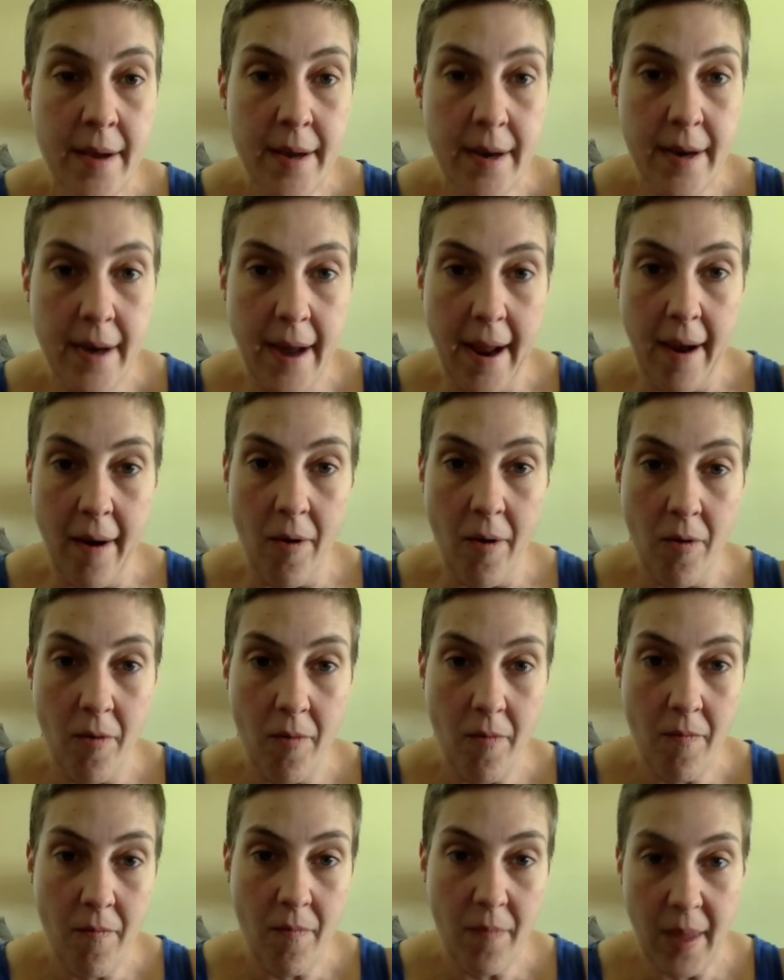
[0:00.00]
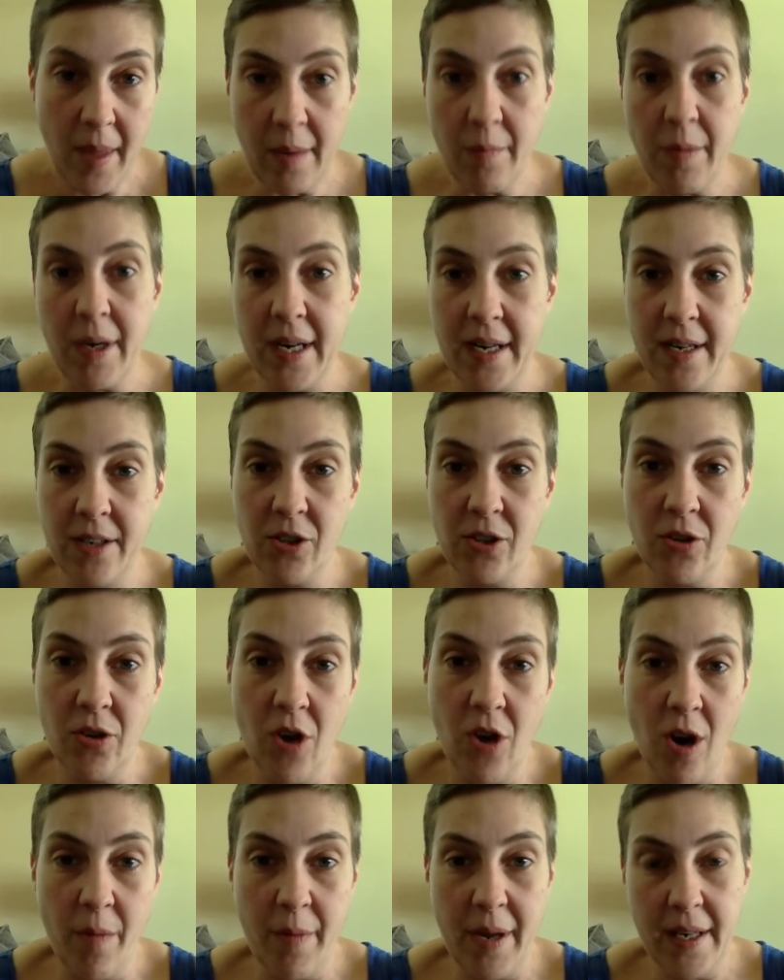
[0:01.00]
Now, in my initial
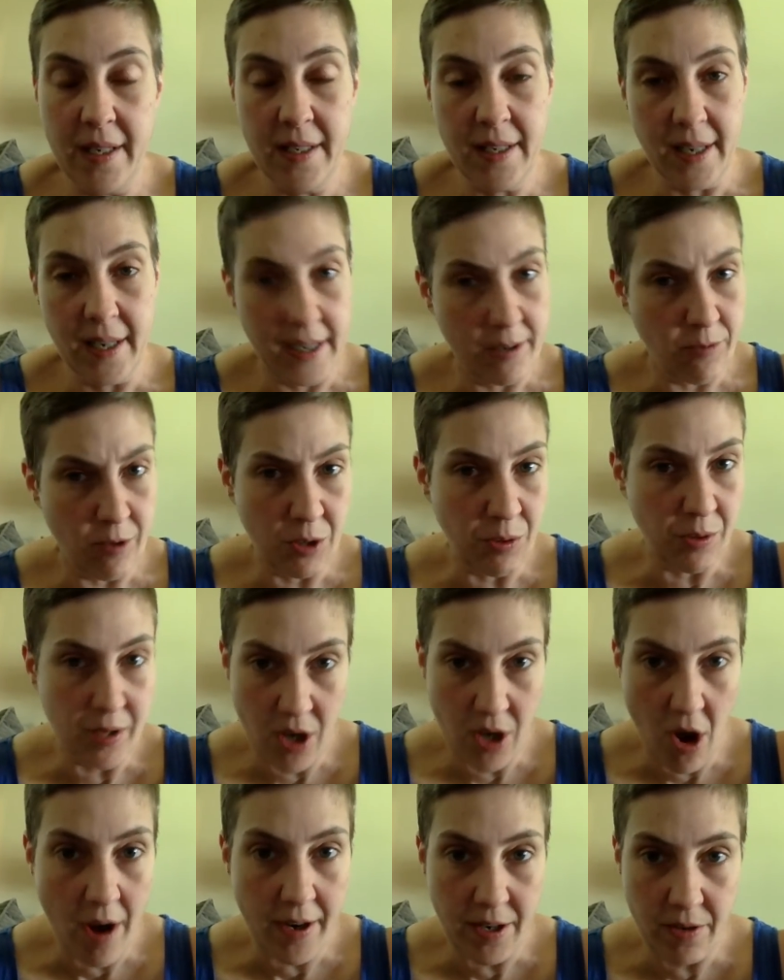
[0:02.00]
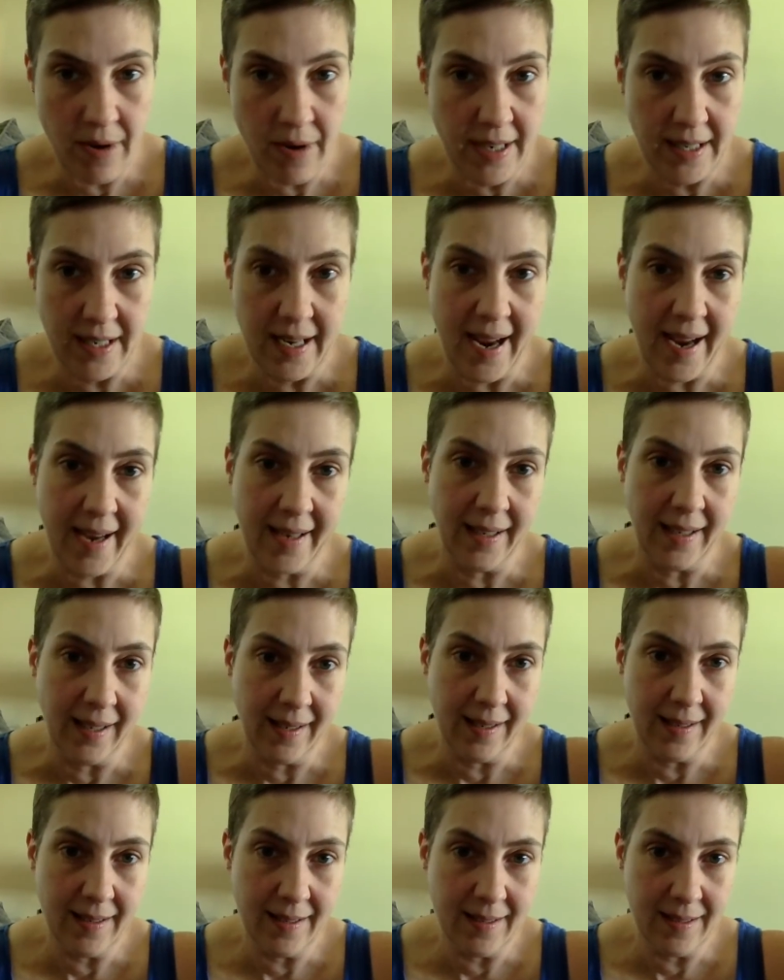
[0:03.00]
comment, which was not directed at
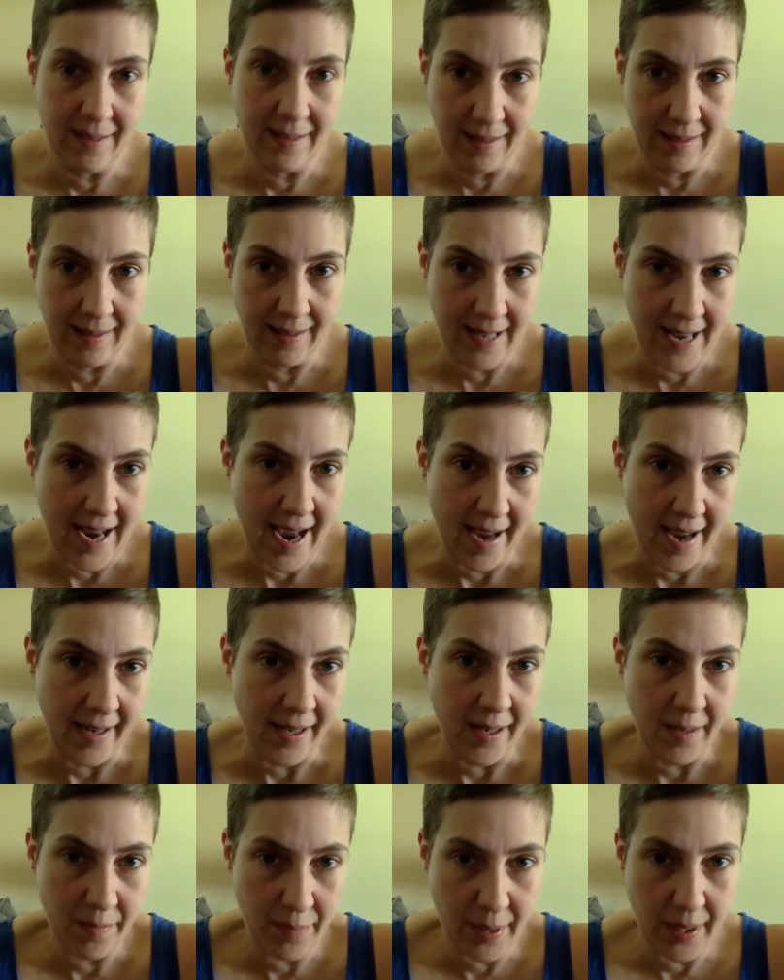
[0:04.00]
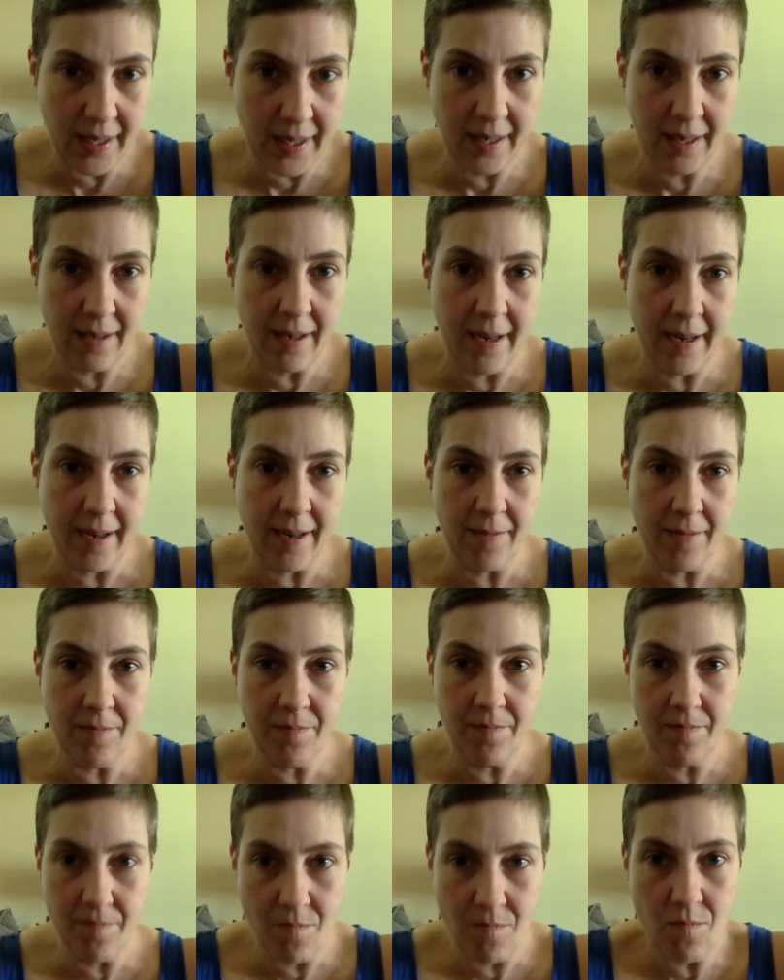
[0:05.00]
Liana, but I
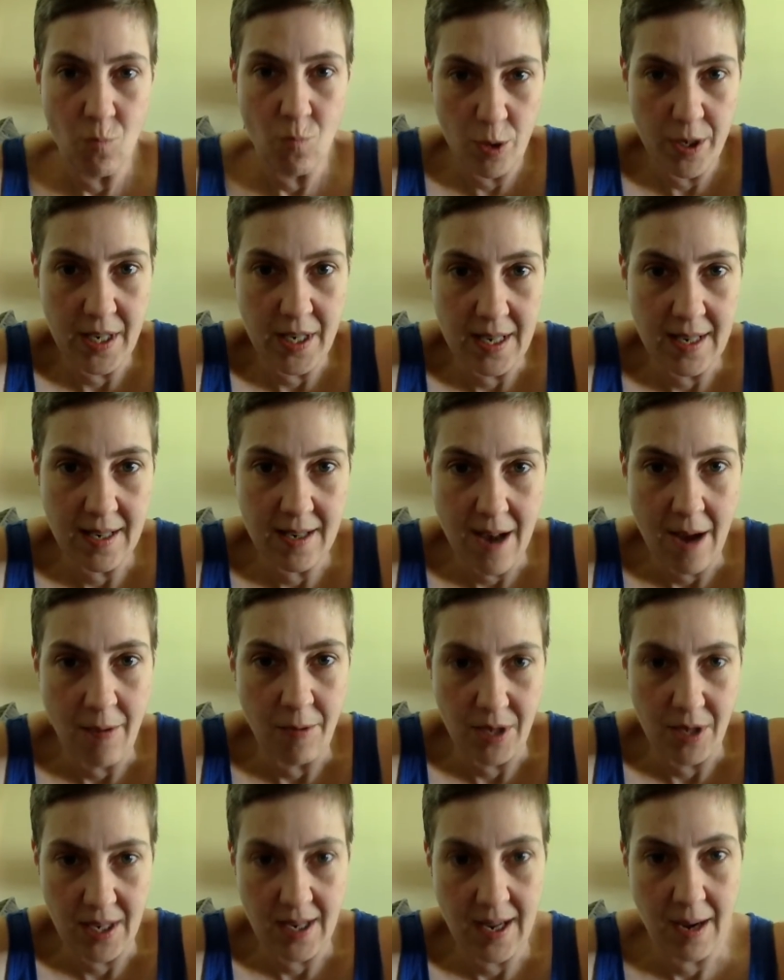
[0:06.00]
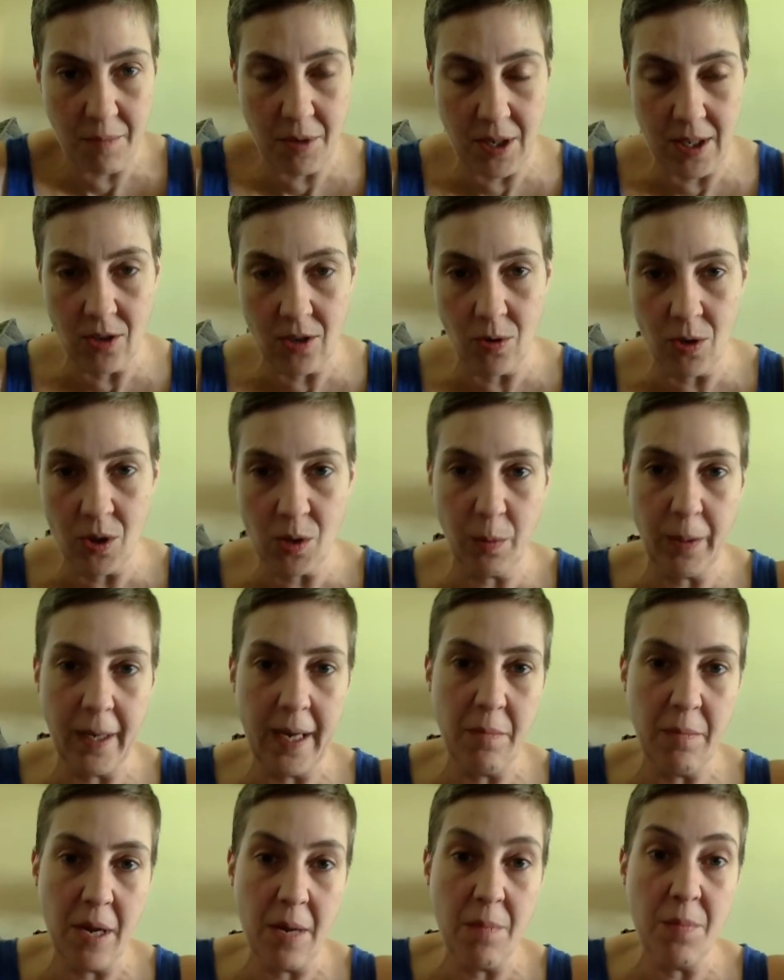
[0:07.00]
was attempting to
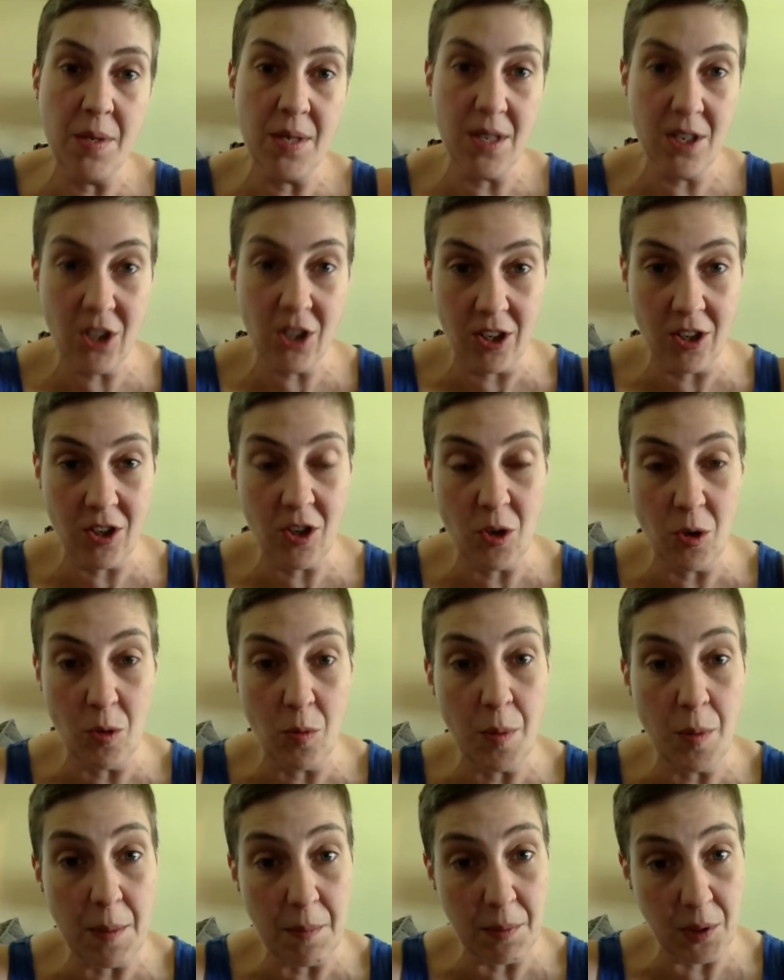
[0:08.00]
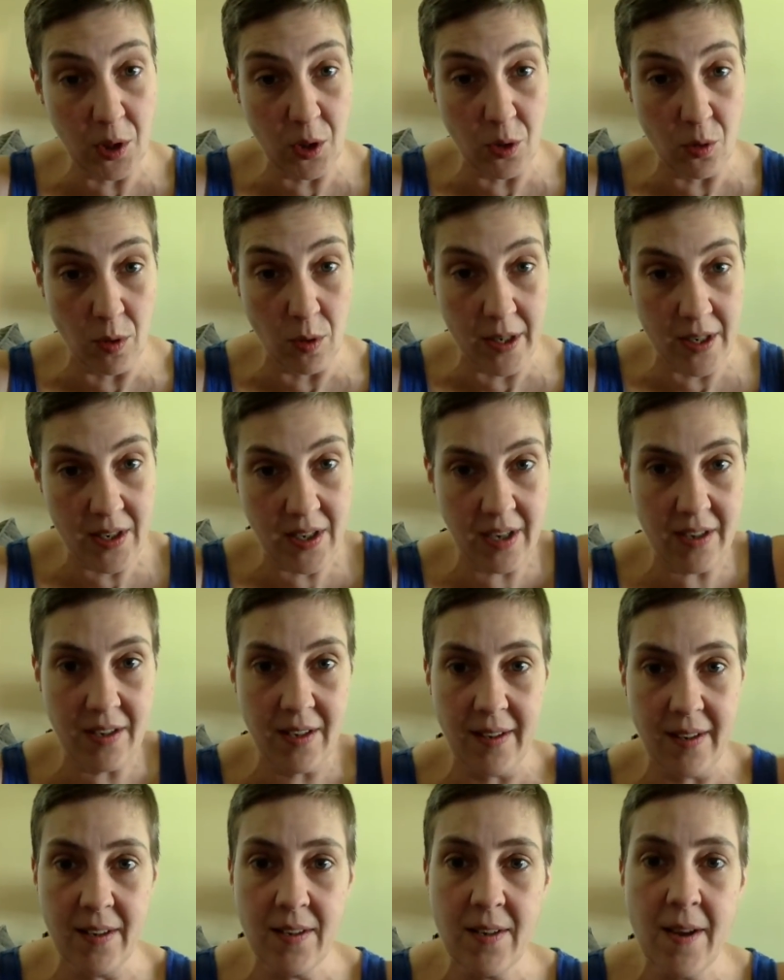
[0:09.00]
explain my position to people who were
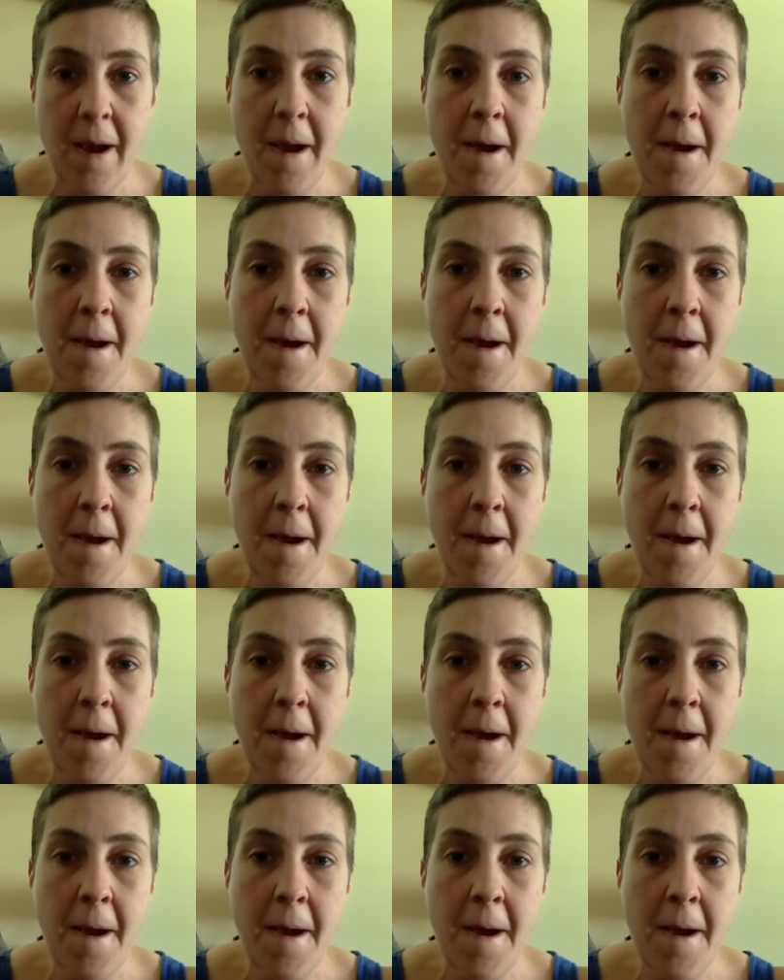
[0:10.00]
discussing this,